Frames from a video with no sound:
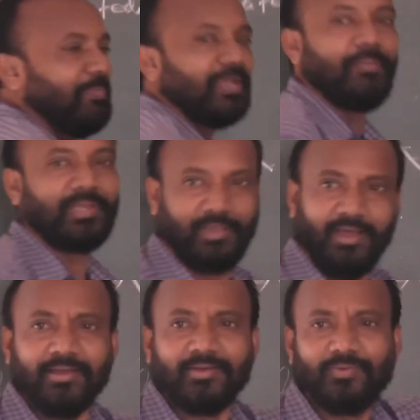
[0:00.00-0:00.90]
becoming the
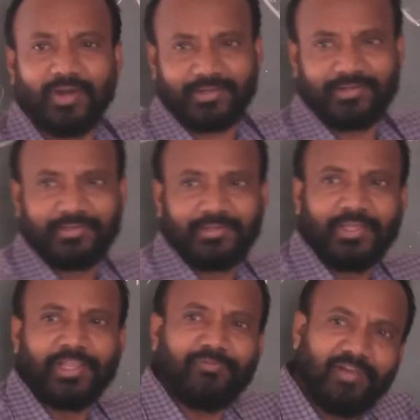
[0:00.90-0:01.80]
what
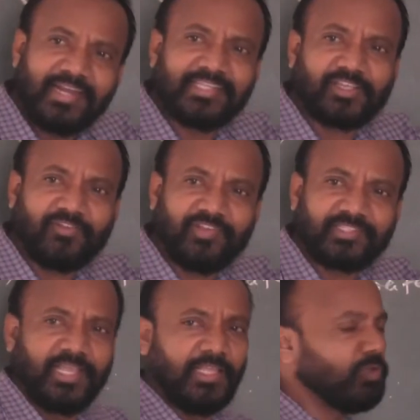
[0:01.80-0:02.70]
reflecting surface
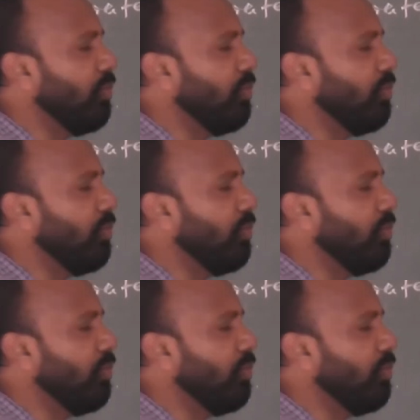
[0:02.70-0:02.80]
so